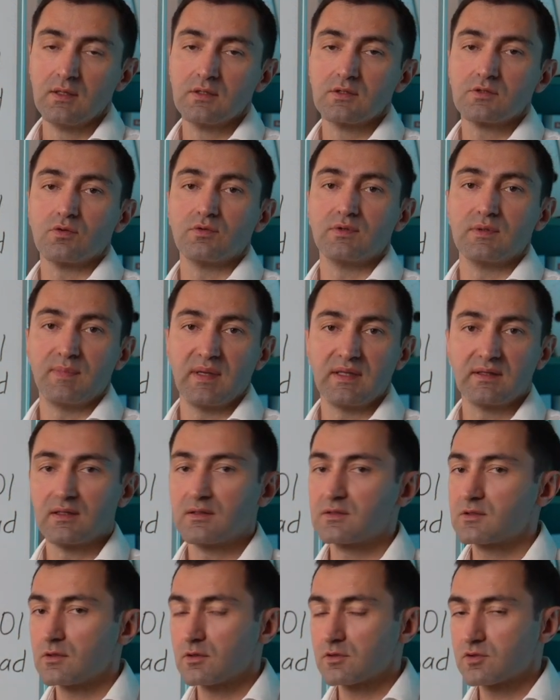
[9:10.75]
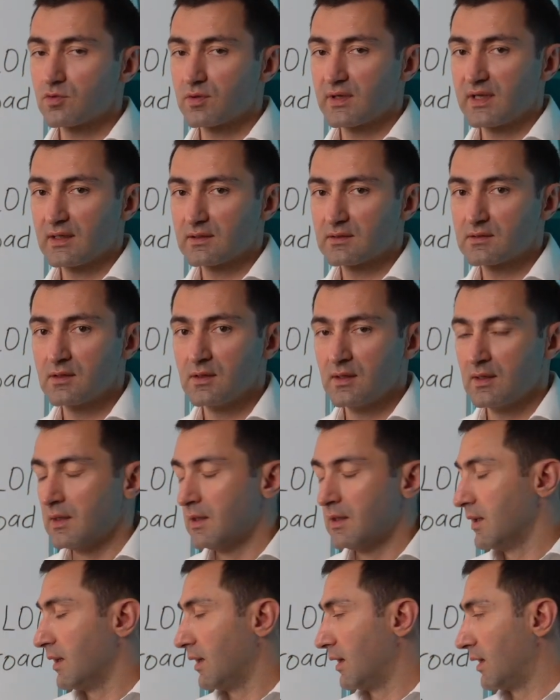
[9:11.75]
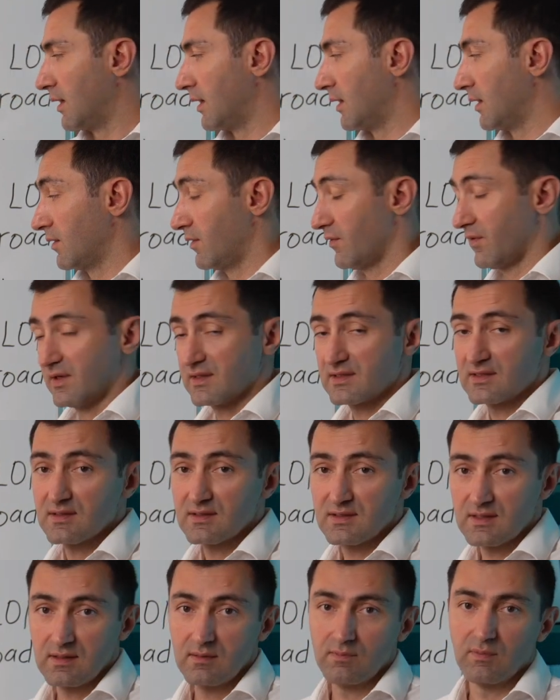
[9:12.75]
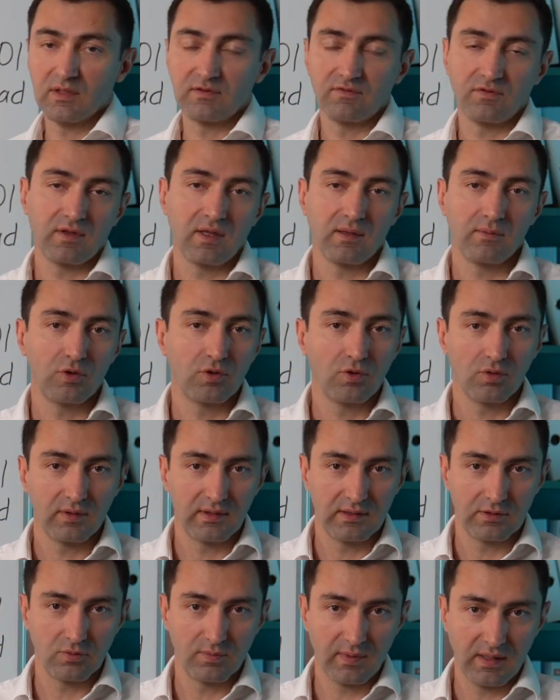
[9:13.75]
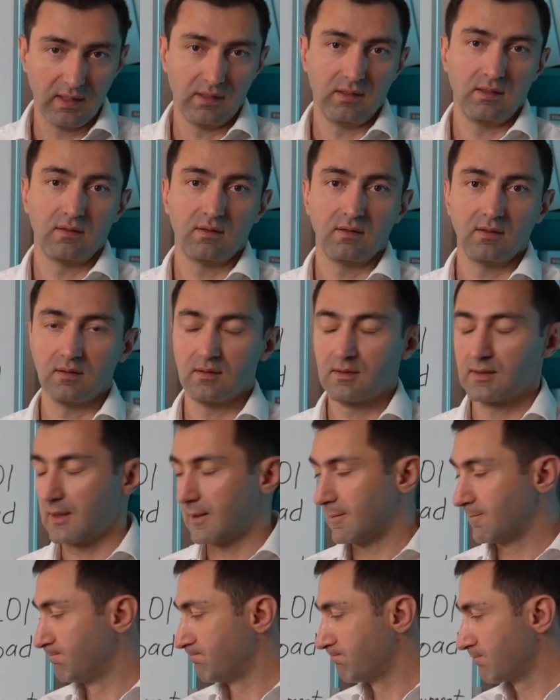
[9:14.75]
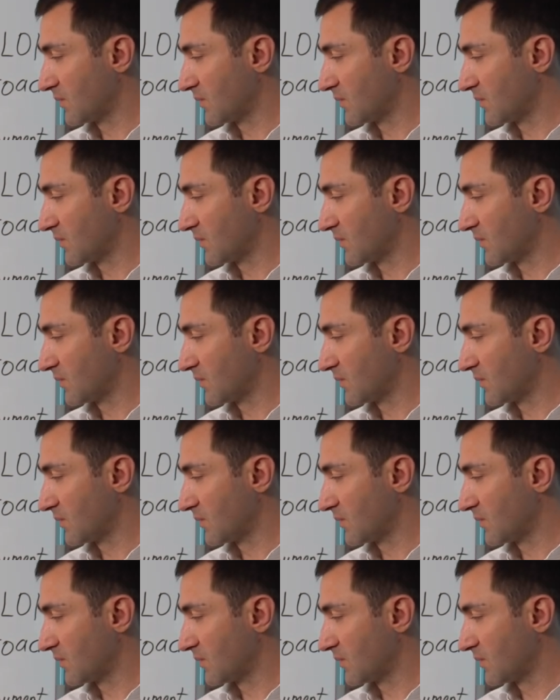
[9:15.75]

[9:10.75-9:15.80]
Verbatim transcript: So dependents also get uh, the residency, but for them you don't need to pay anything. Yeah.